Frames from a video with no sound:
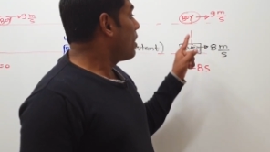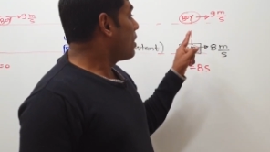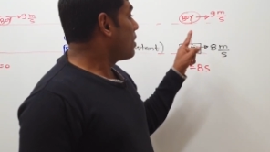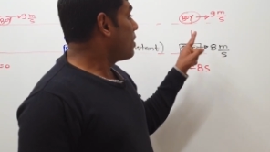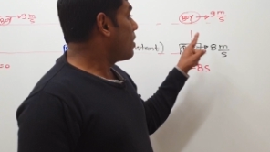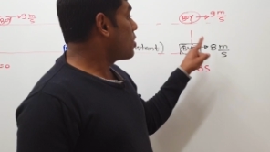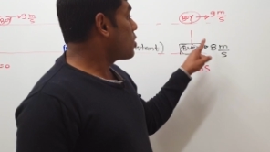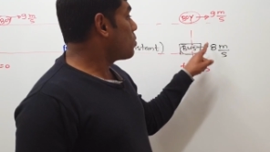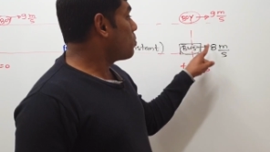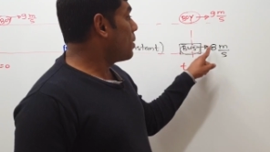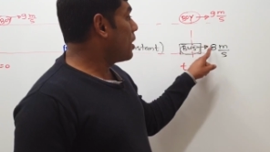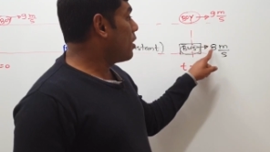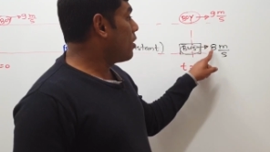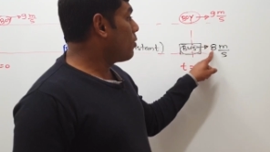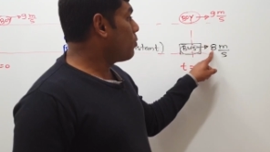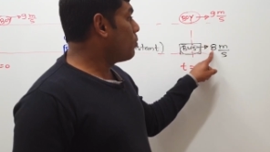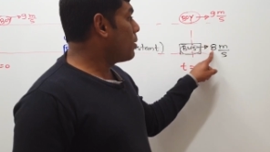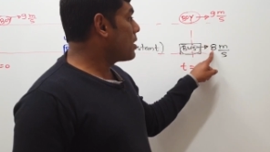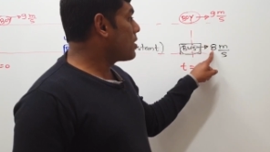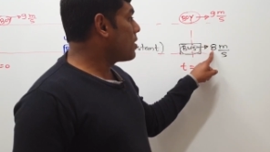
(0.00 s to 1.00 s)
the speed
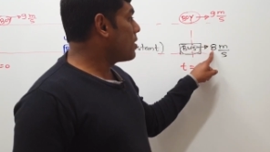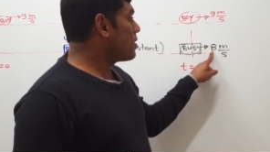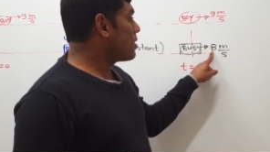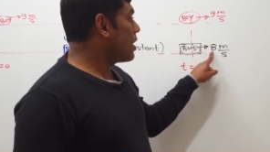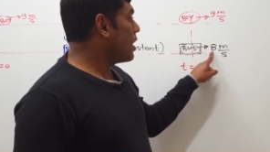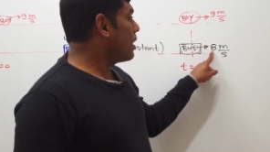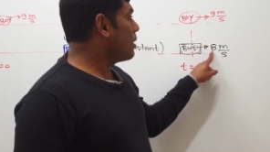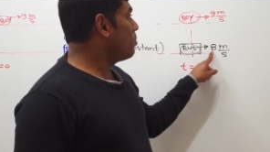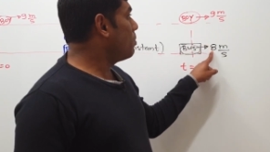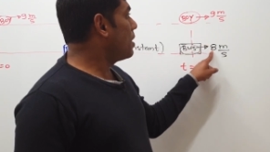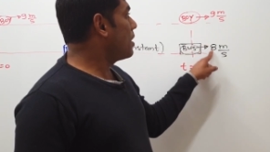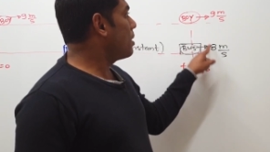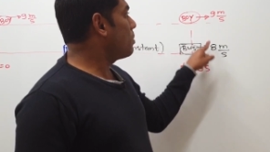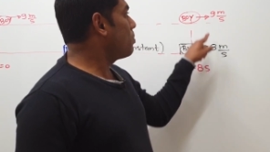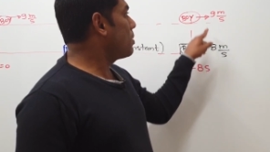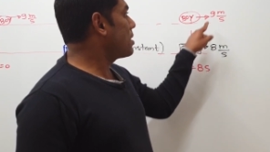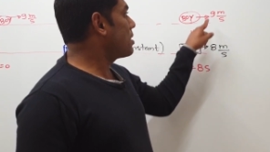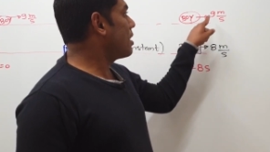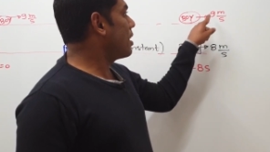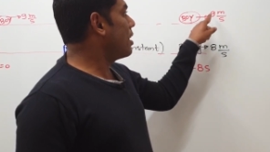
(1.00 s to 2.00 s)
of bus is 8 meter
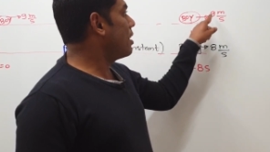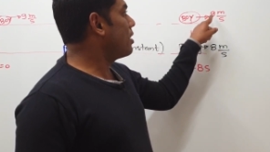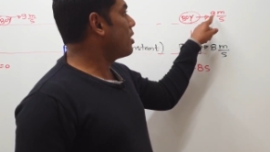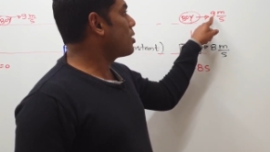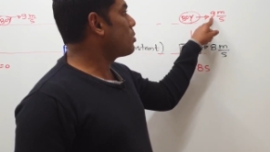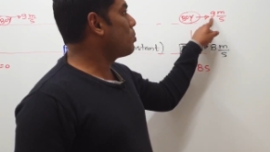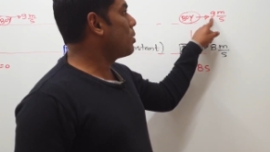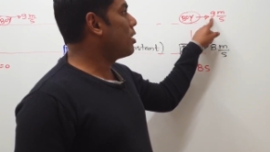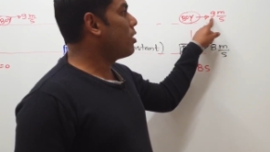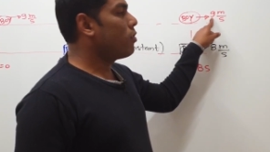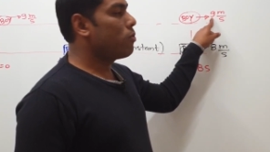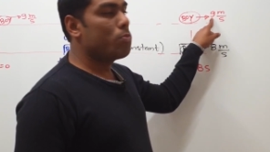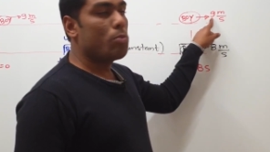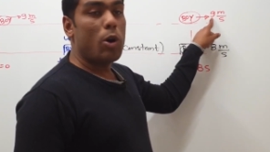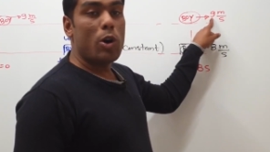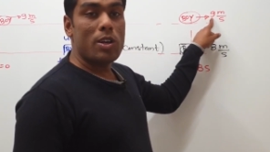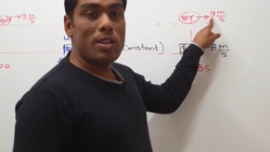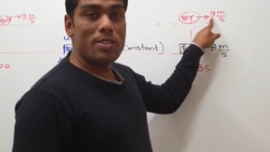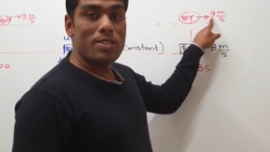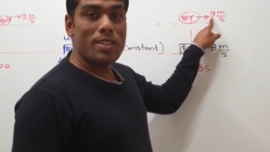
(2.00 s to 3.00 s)
per second, the speed of
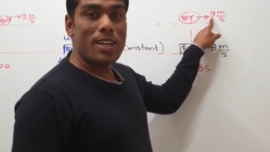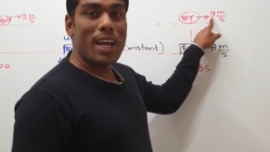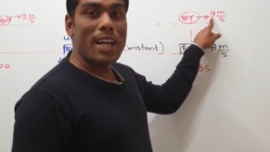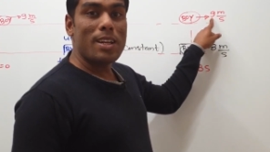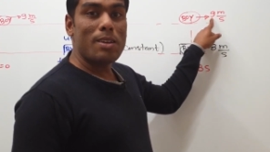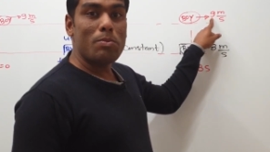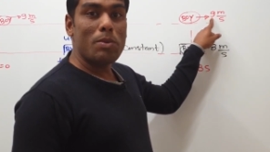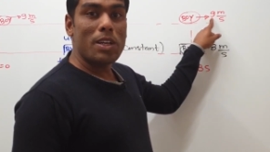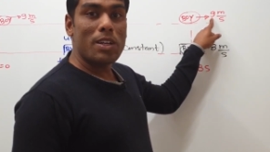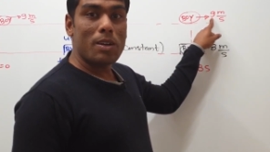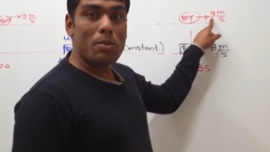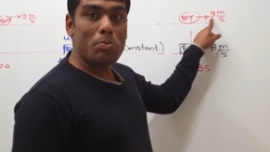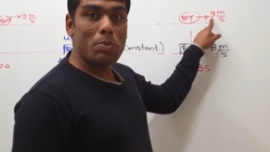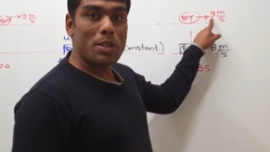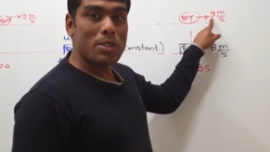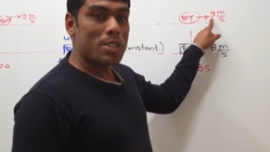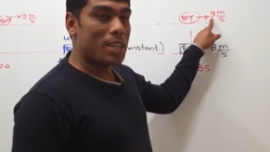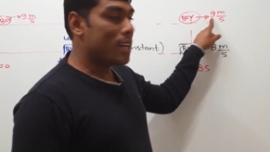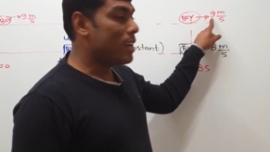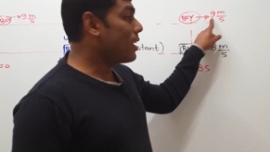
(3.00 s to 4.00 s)
boy is 9 meter per
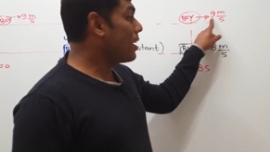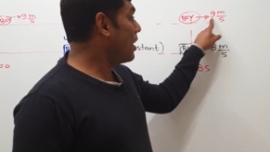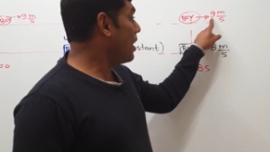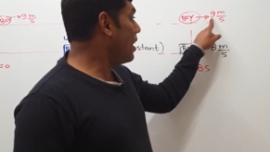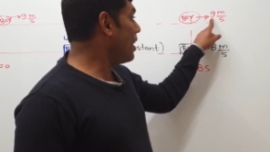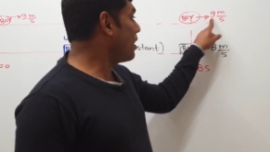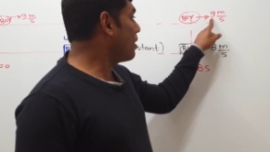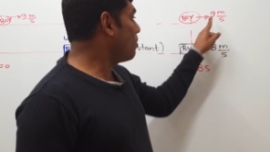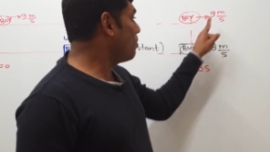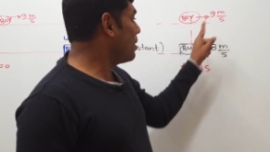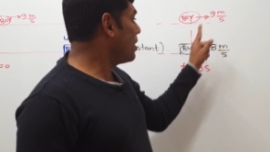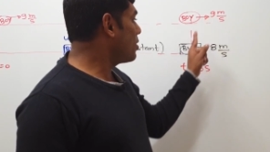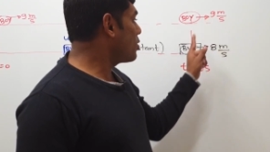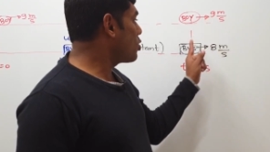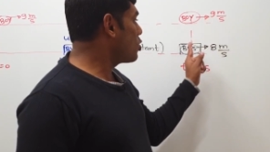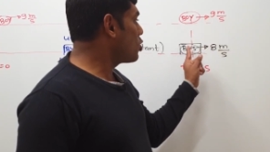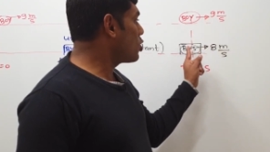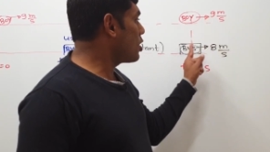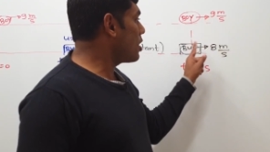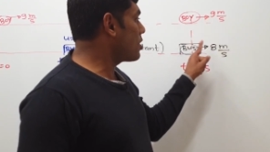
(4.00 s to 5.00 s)
second. It means
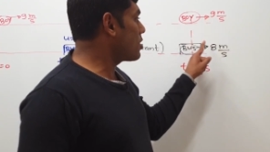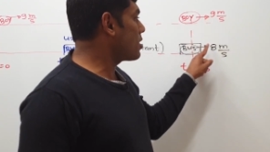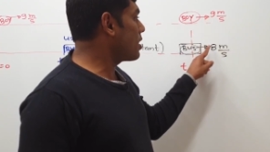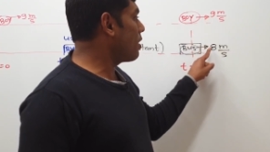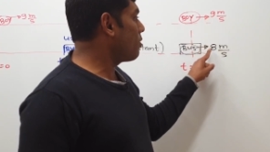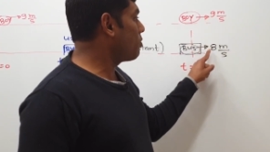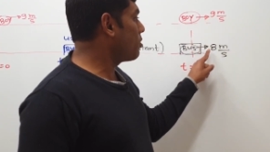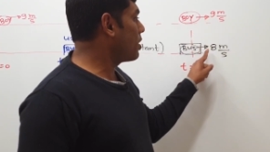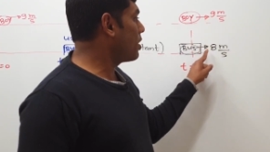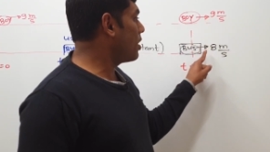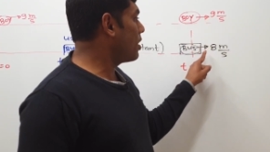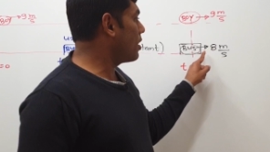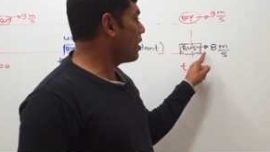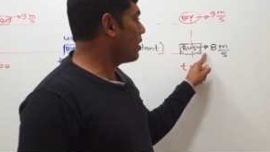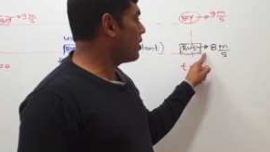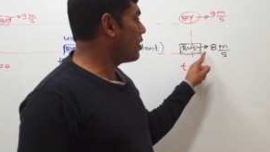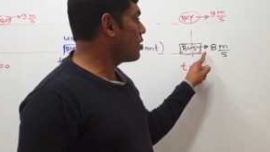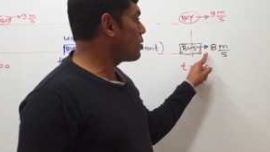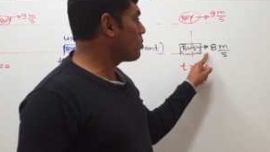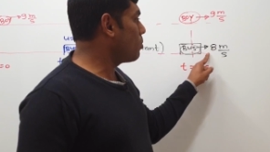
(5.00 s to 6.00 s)
just after
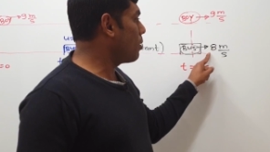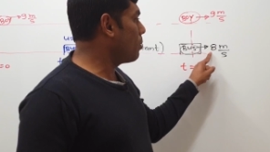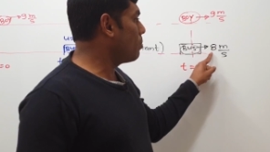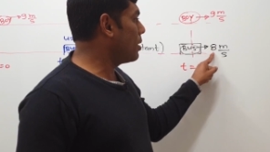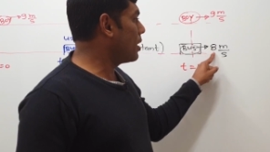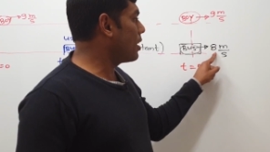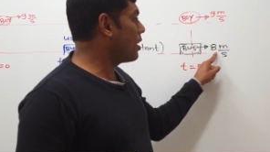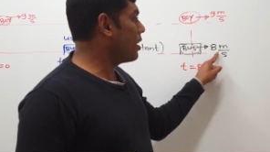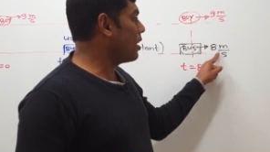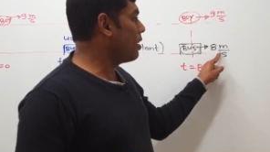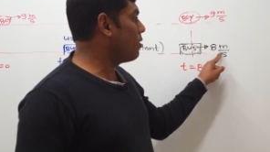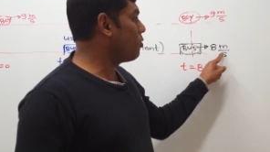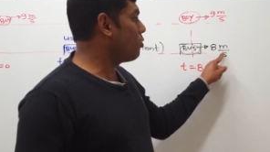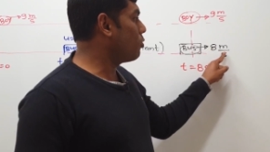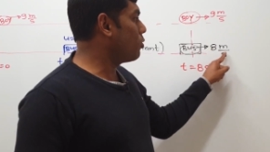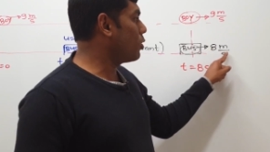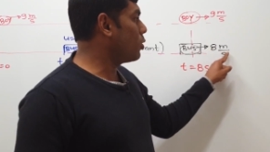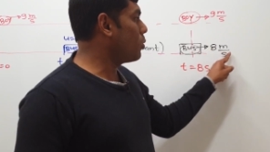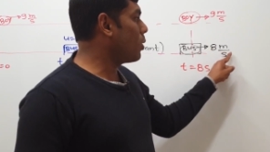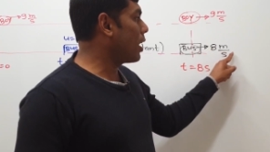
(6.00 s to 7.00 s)
this moment,
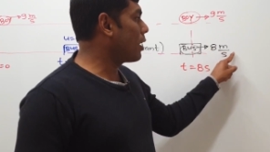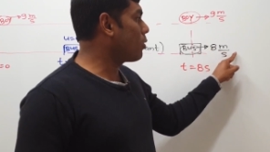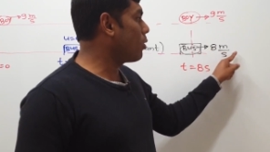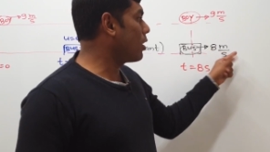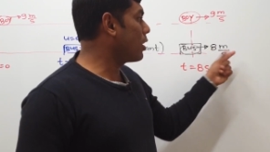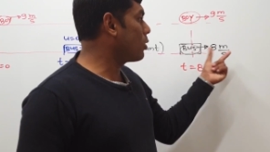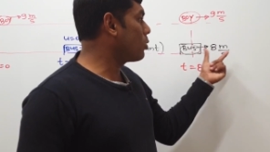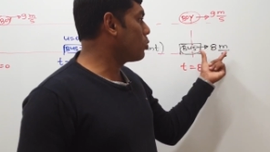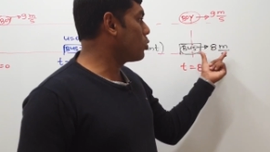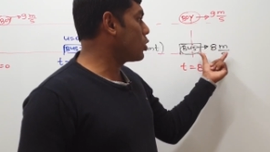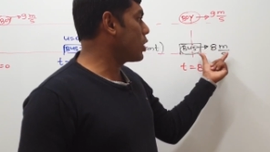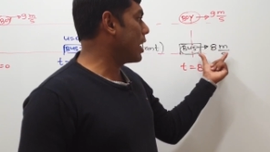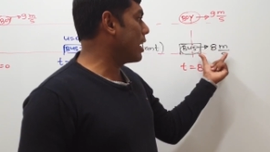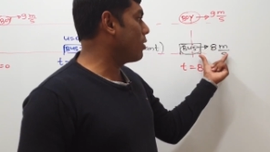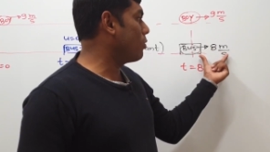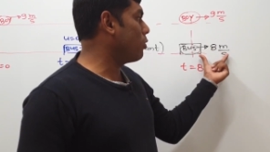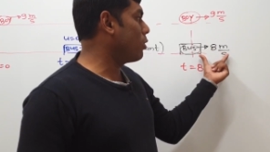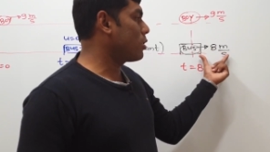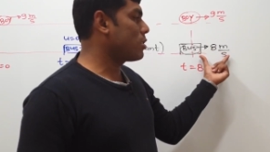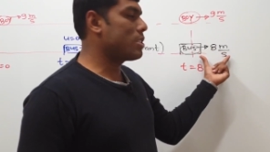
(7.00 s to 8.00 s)
if you are going to
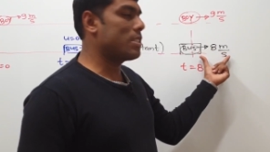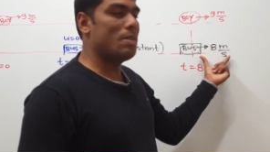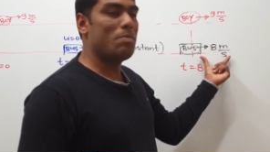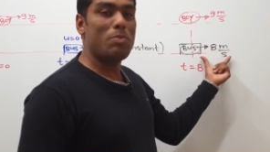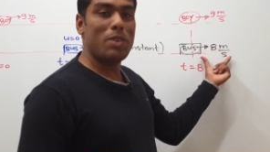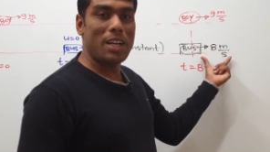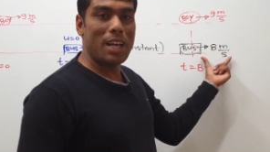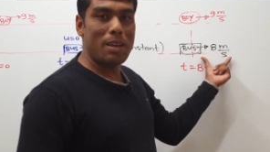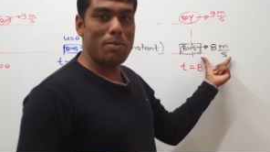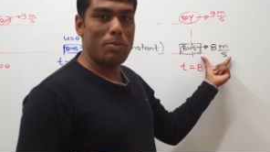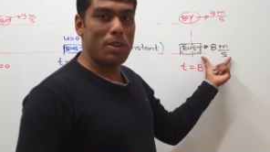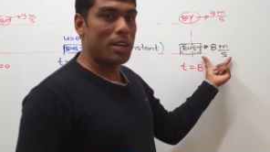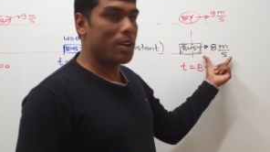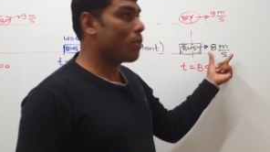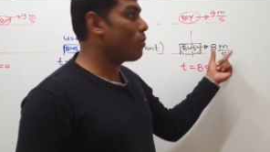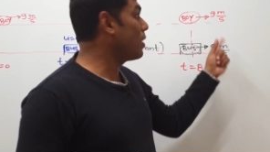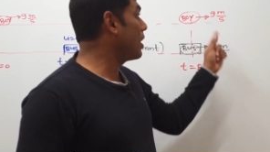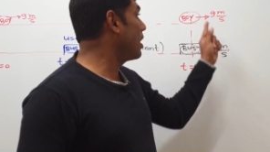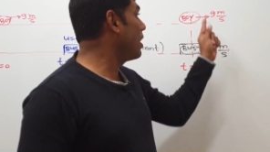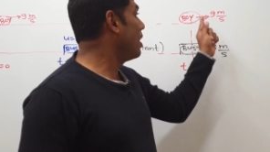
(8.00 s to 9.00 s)
check for some time
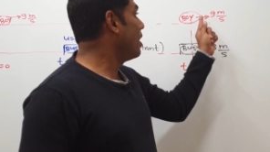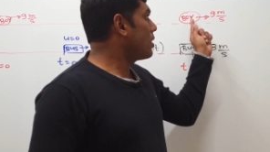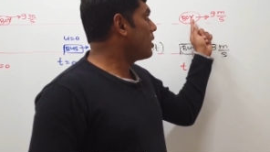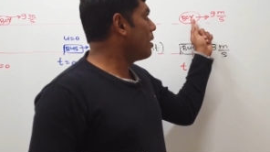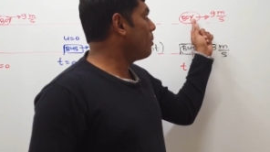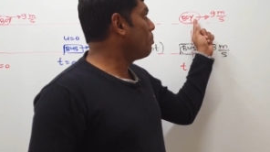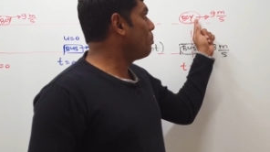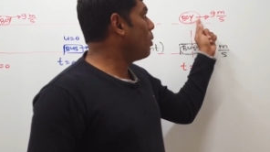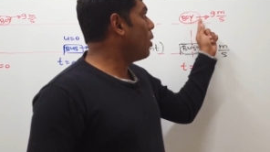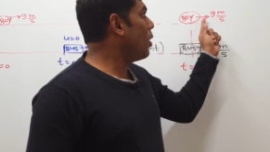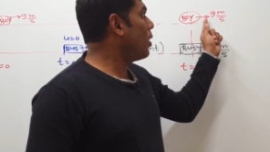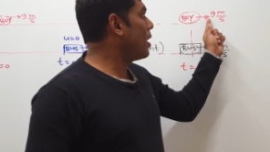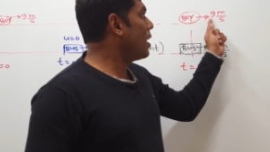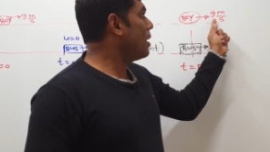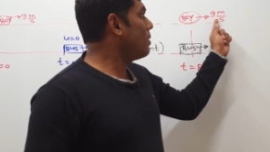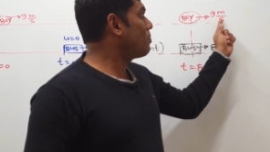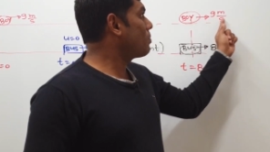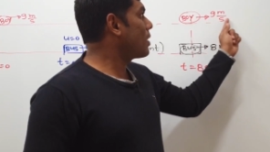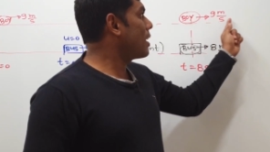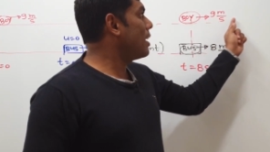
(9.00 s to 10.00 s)
interval, the
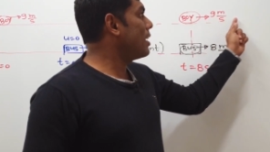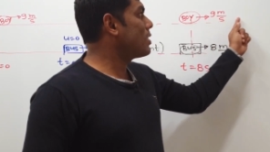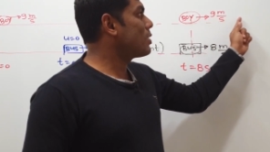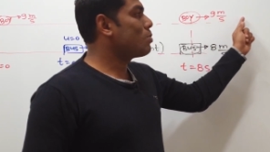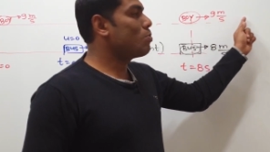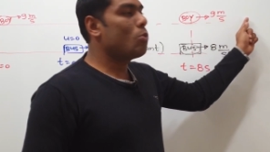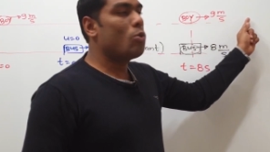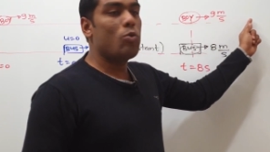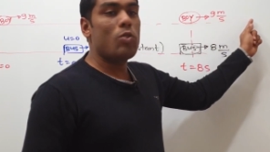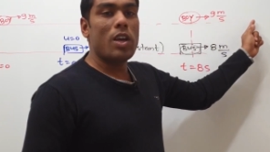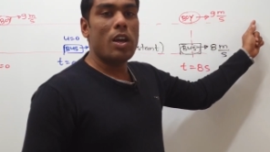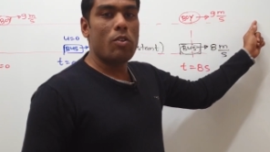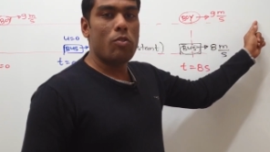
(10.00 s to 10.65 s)
boy is moving